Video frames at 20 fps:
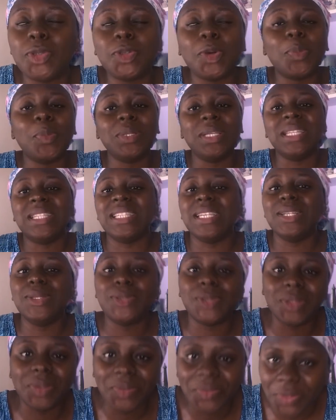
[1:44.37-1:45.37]
2 minutes
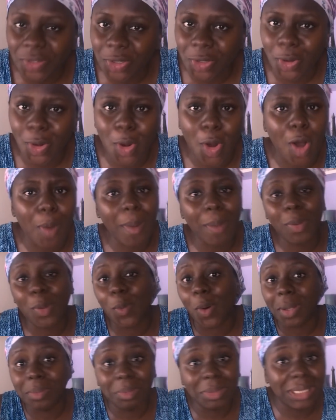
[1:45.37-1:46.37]
into the video or maybe
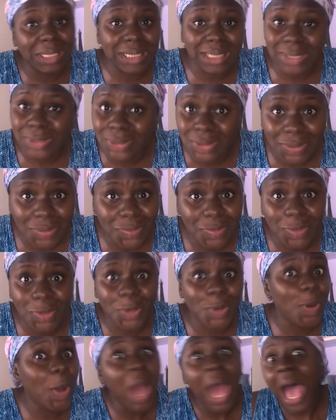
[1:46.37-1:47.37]
1 minute into the
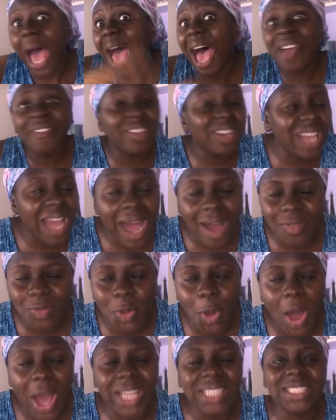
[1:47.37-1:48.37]
video. I really have
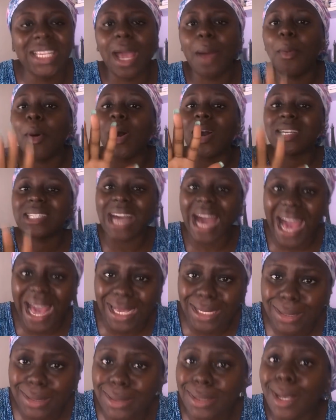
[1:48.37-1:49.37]
no idea, but
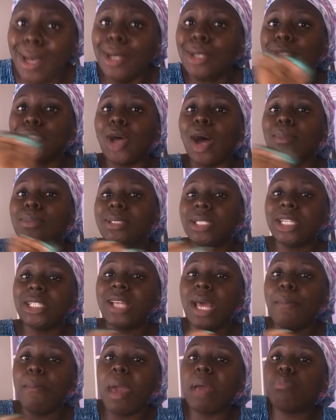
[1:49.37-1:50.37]
guys, some things
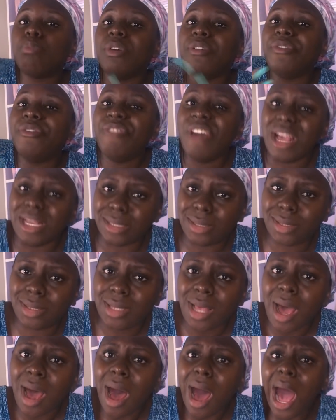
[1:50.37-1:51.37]
they make me vex.
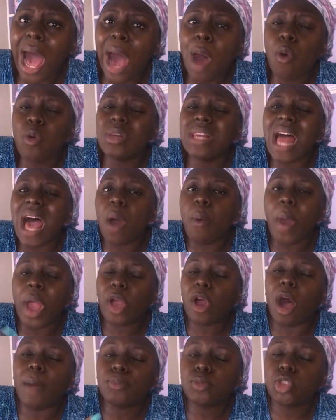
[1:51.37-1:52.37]
How will I
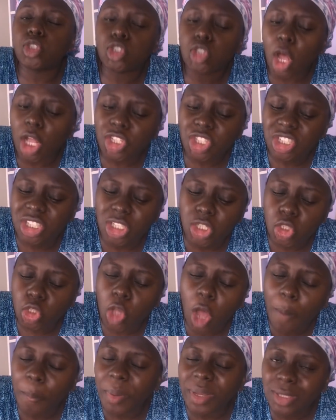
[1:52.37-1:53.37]
wake up to such
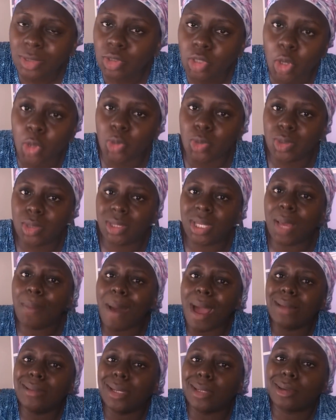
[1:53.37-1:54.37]
disturbing news? Say
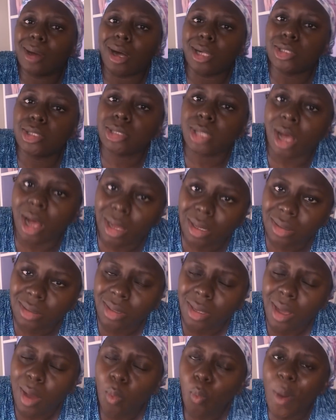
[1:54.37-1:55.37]
my Lekon
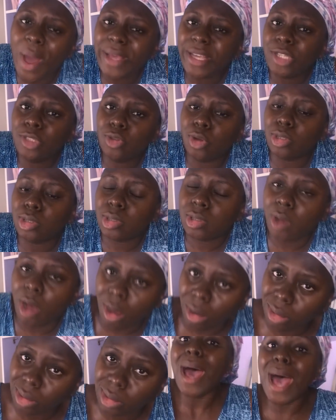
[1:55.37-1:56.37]
talk when he no
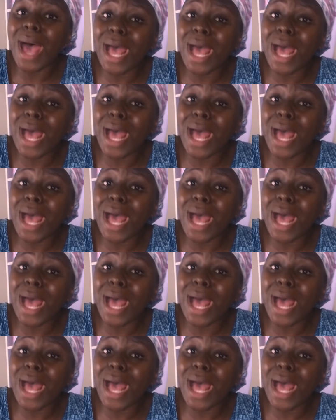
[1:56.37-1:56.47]
talk.